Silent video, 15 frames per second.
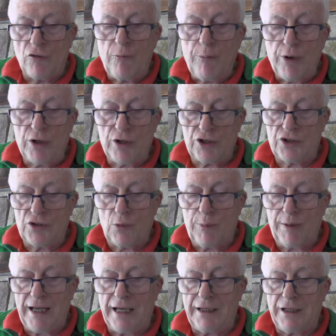of personal
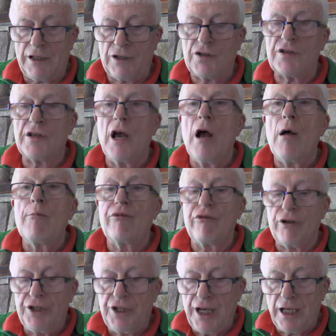planets
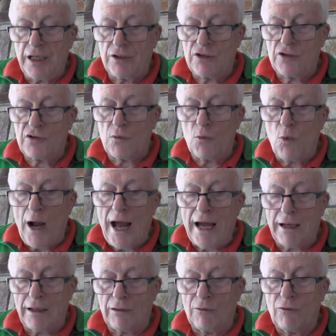predicts
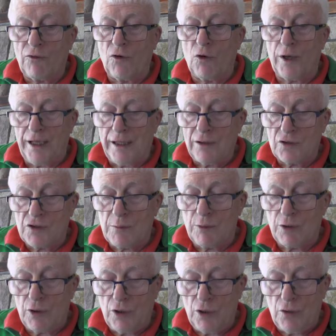well for
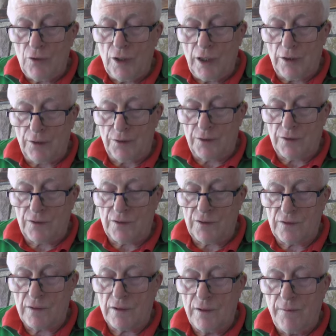intimate
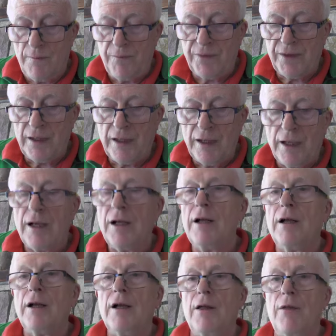unions.
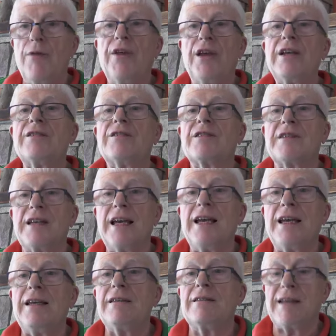This
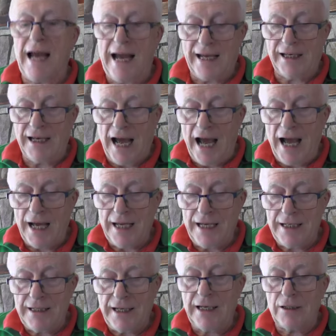is an
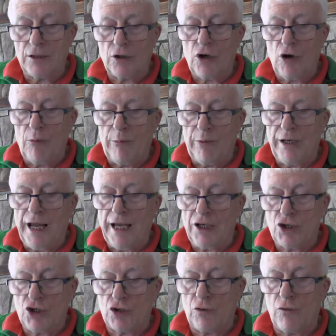ideal
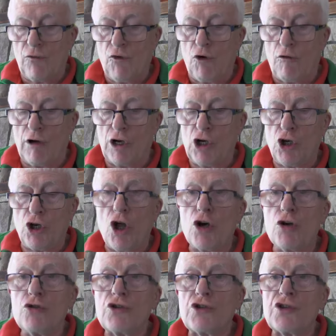combination for a
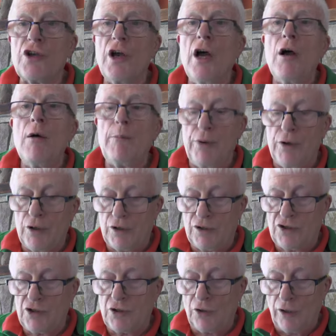close
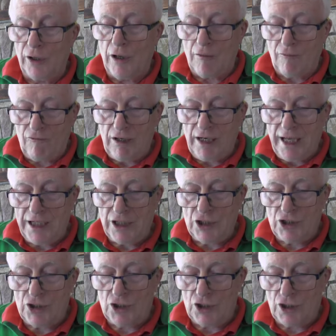personal love
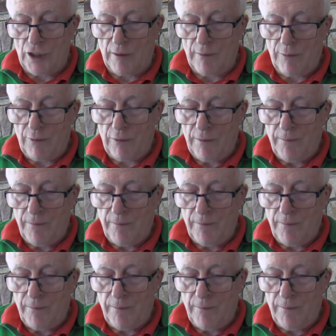relationship.